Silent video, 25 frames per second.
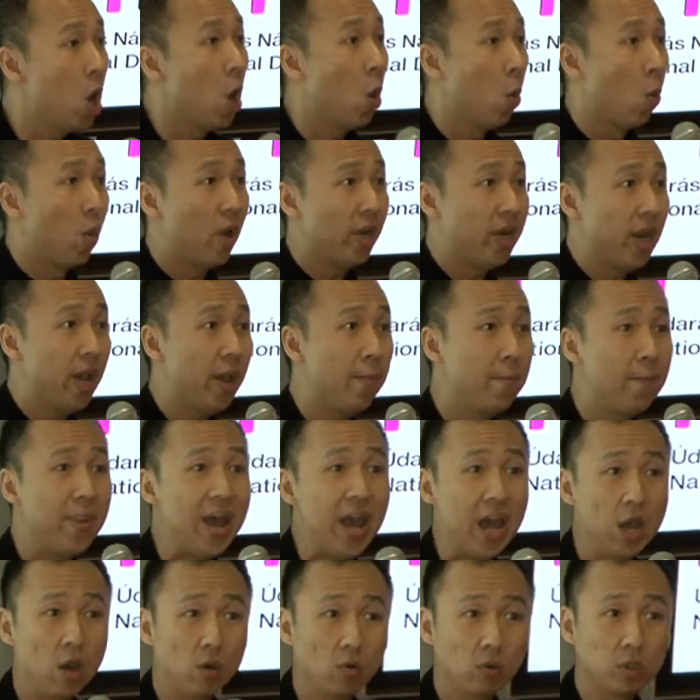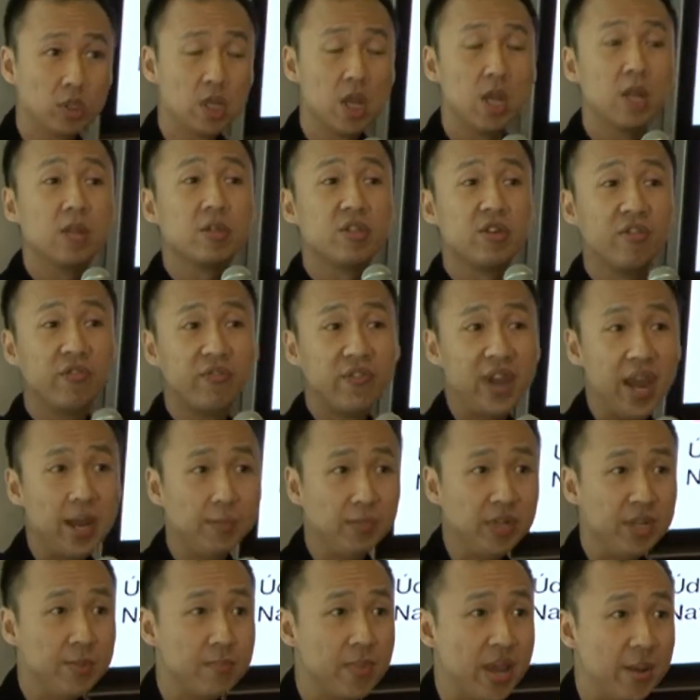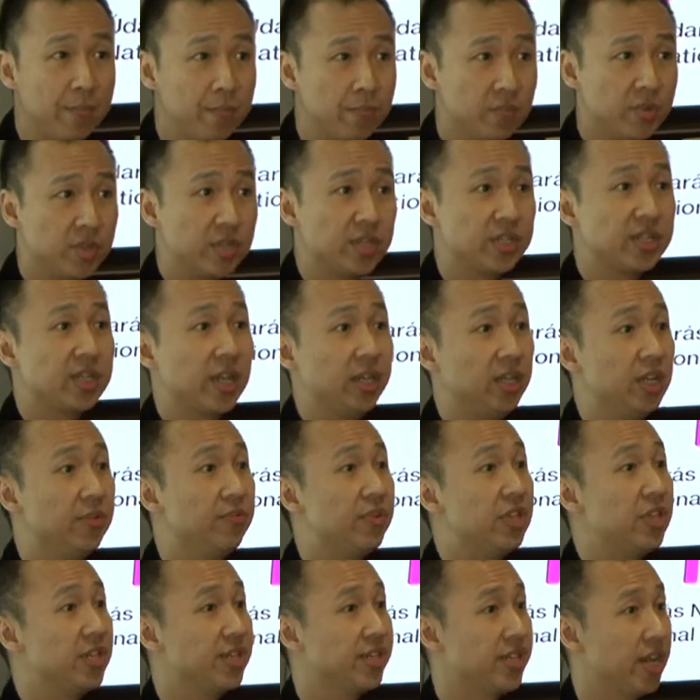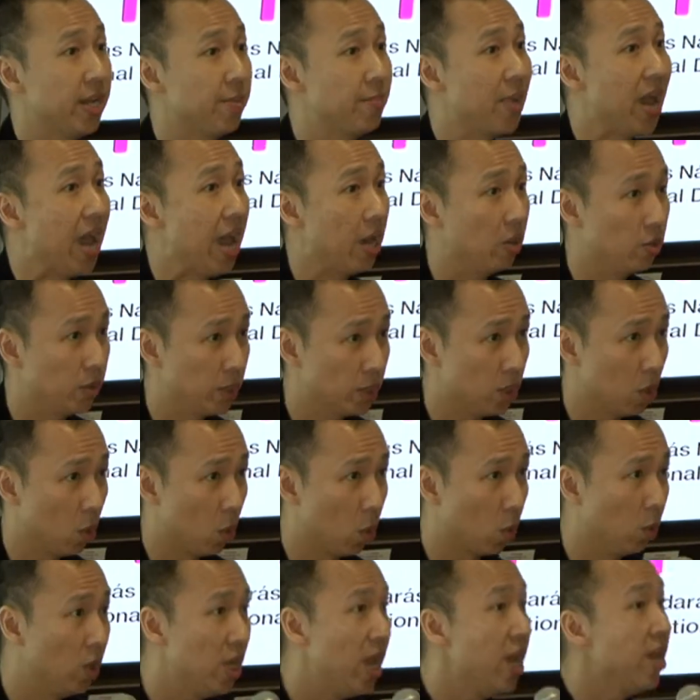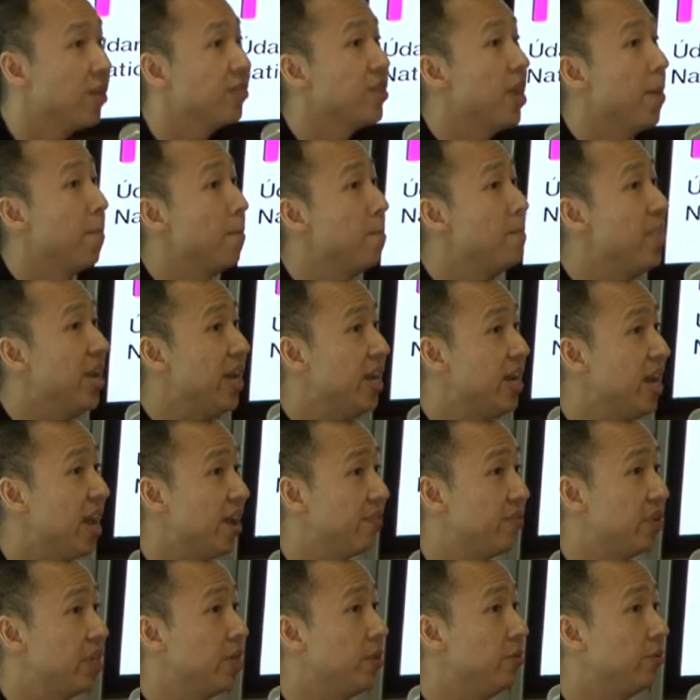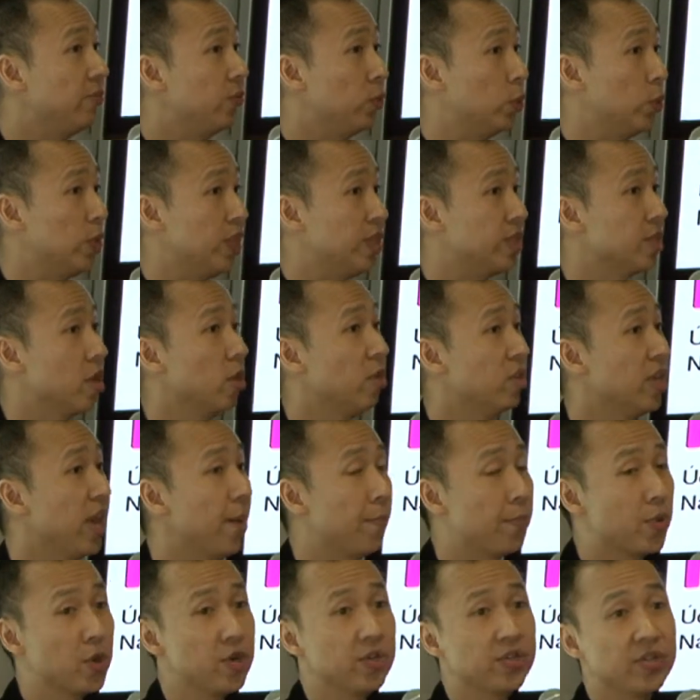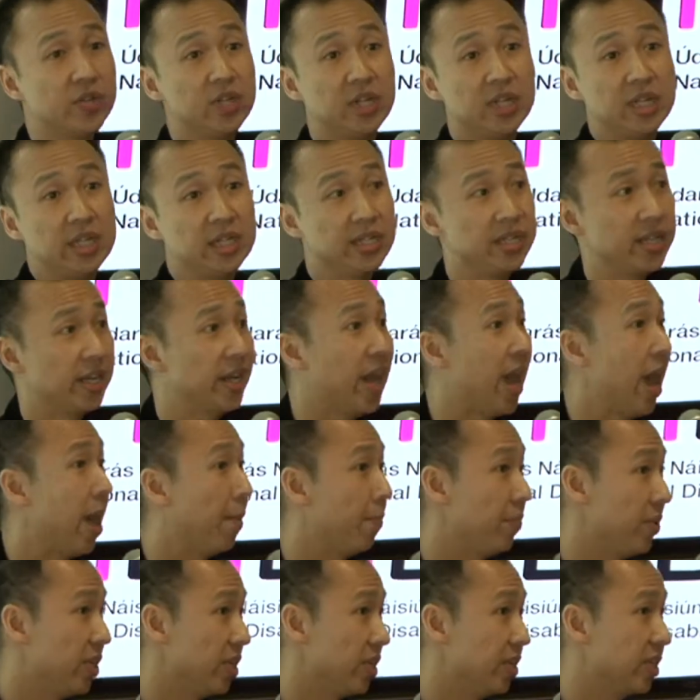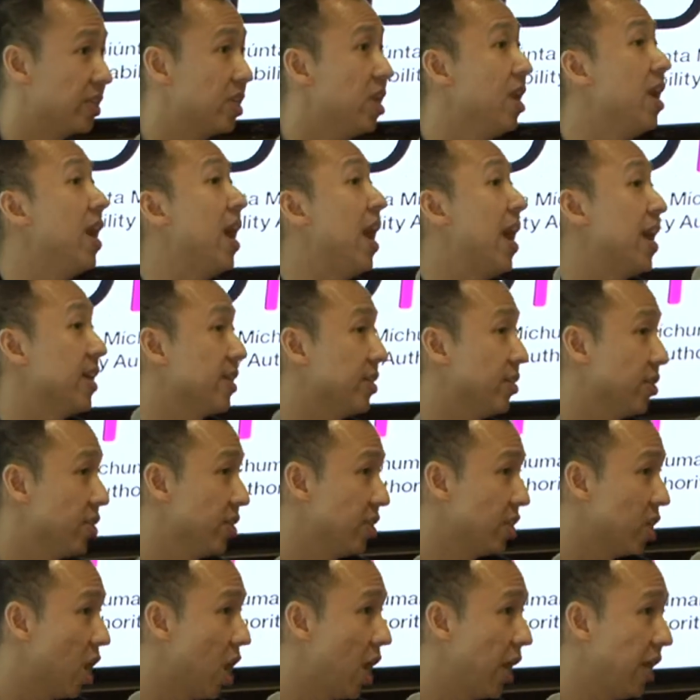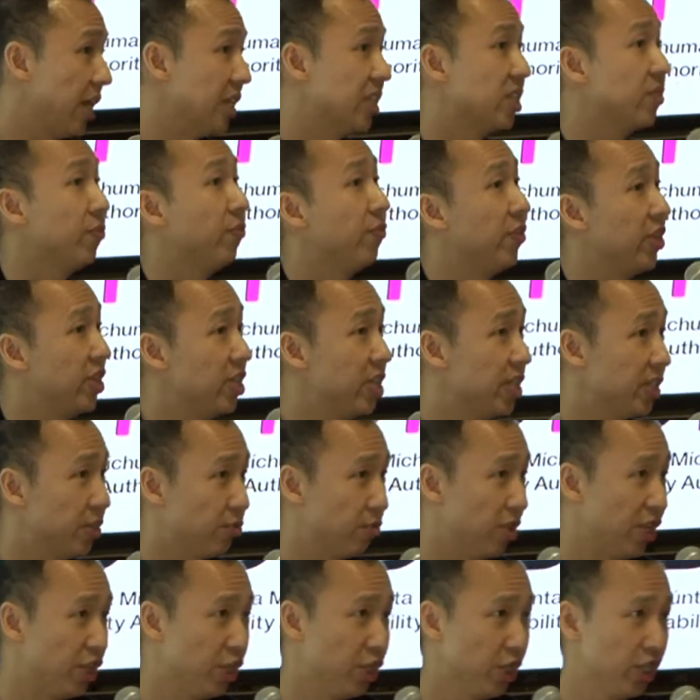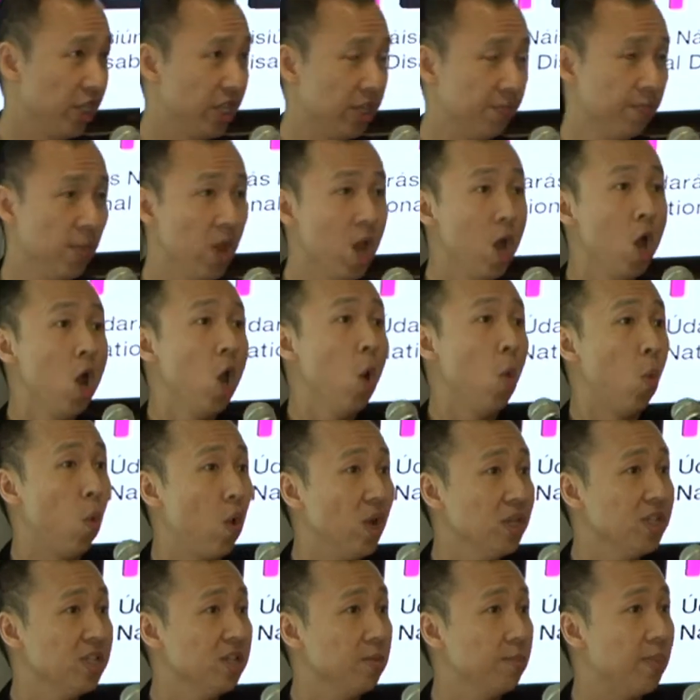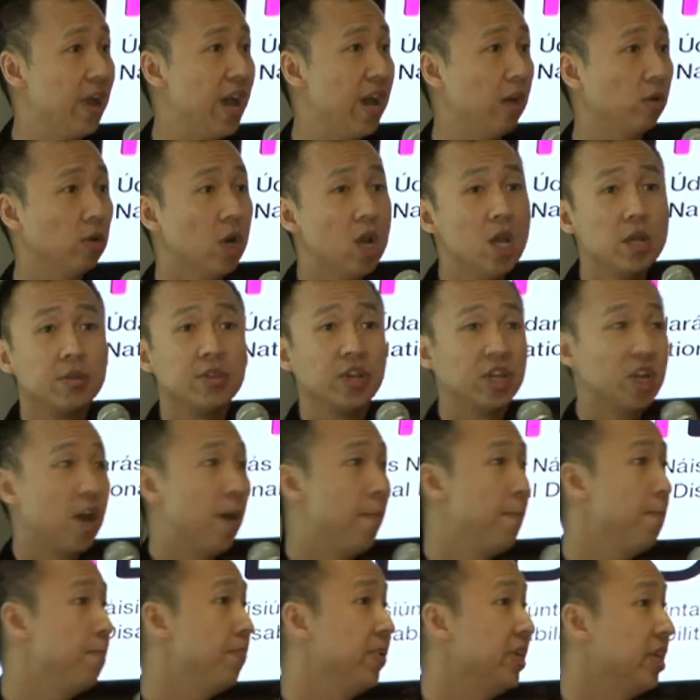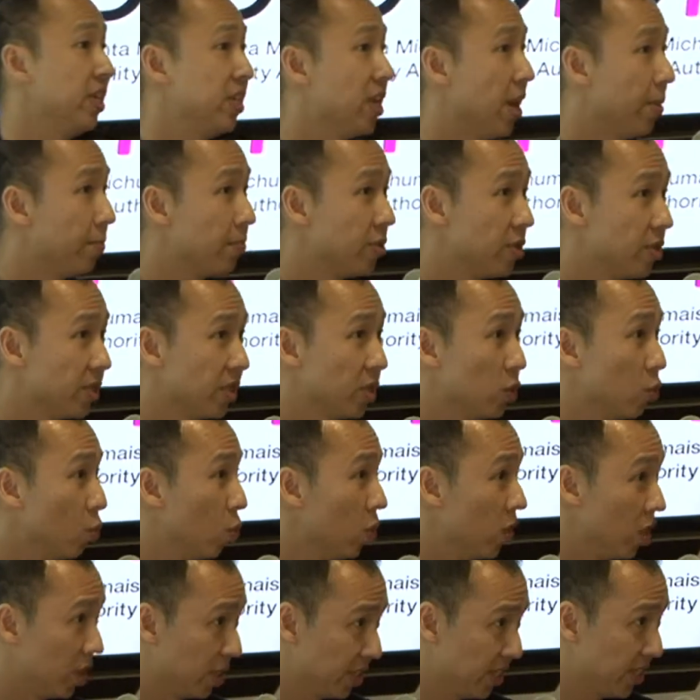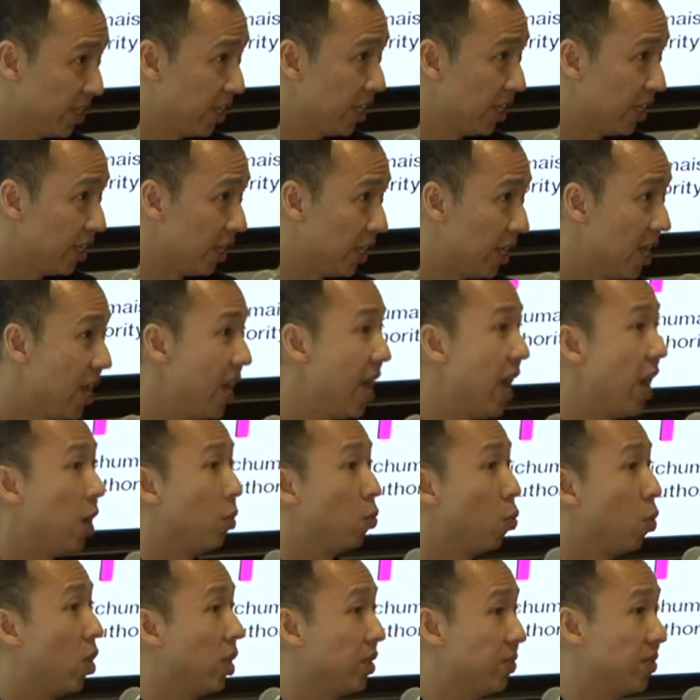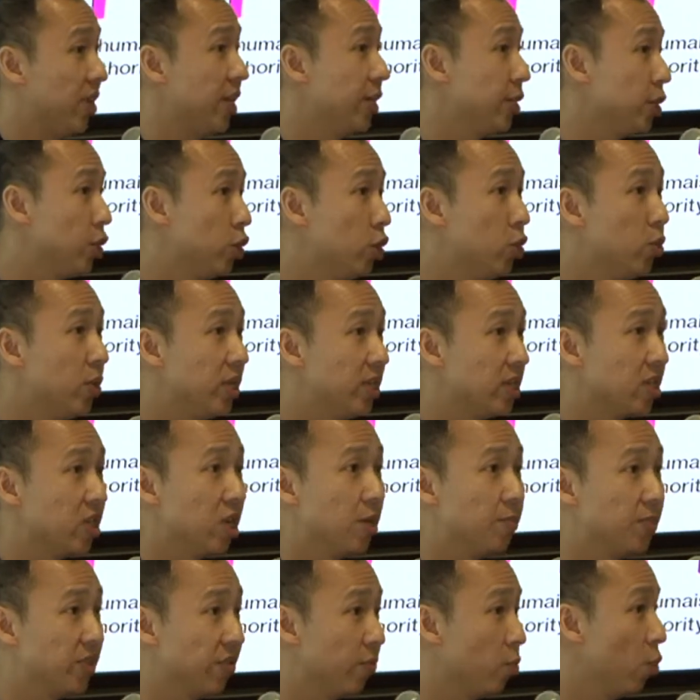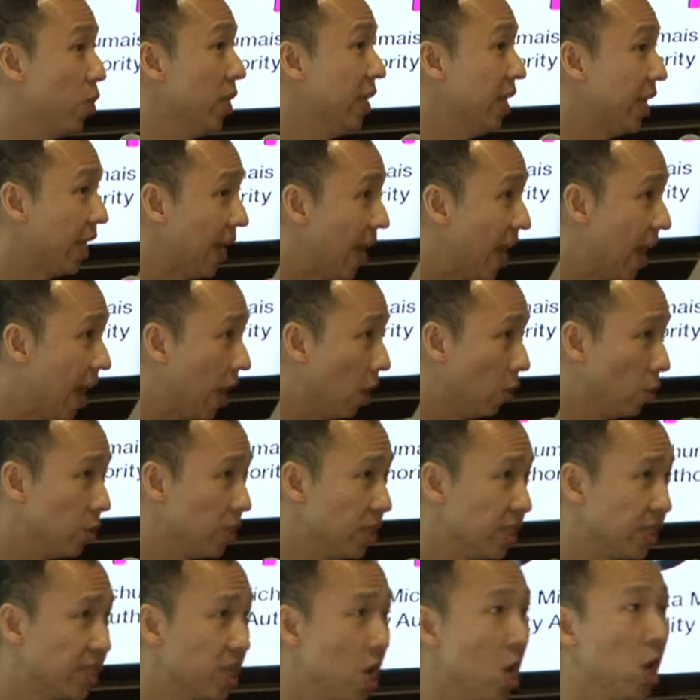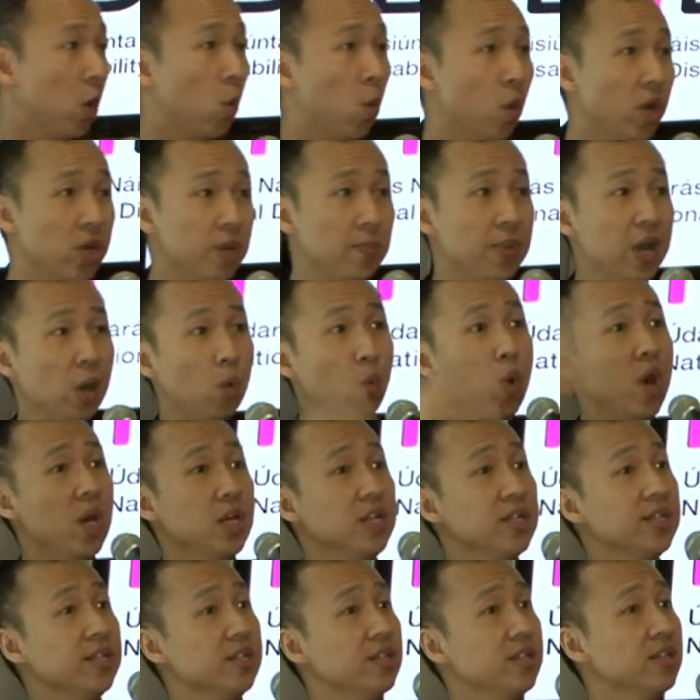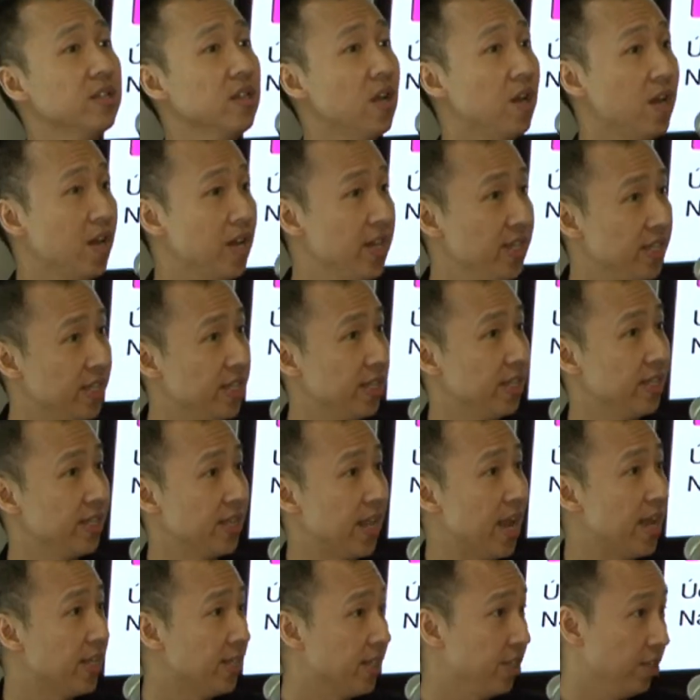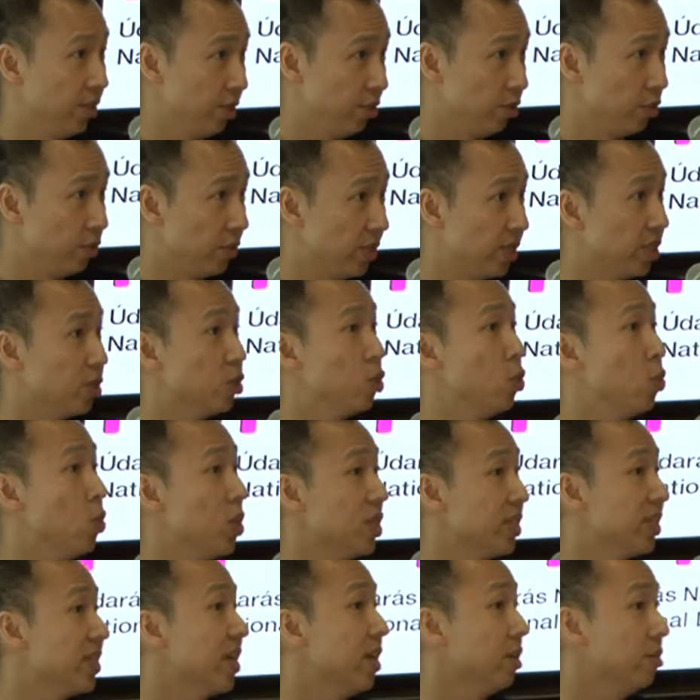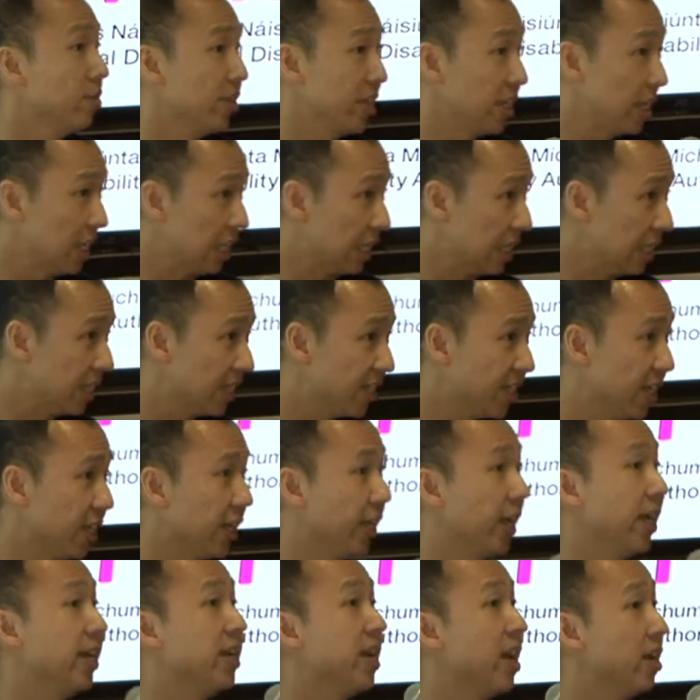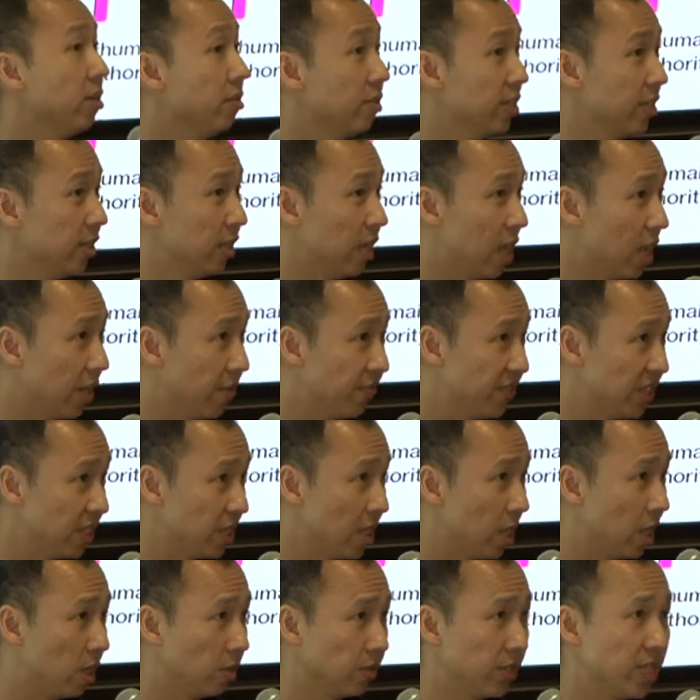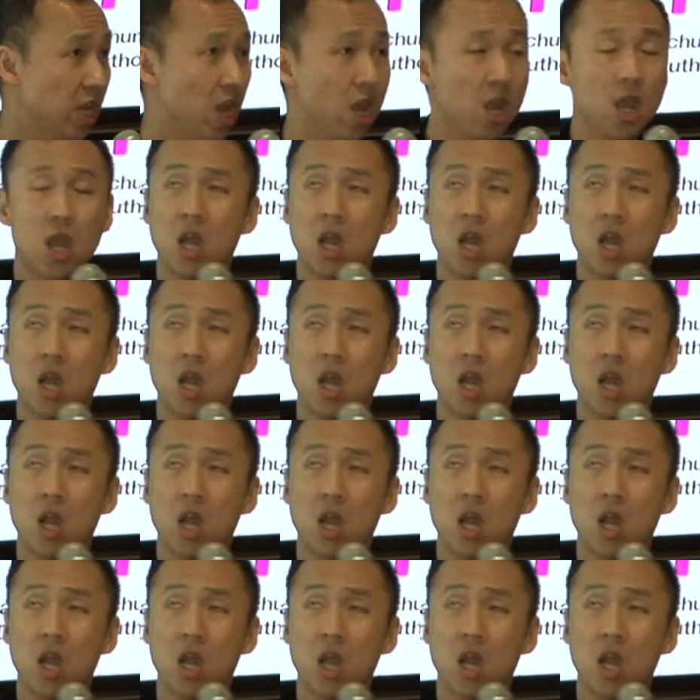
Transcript: What about the family members that live in the same household that may have an influence on that person eating habits, exercise, fitness regime? What about the company that person works in and what they do in terms of working hours? What about wider society's attitudes towards healthy eating and healthy lifestyles?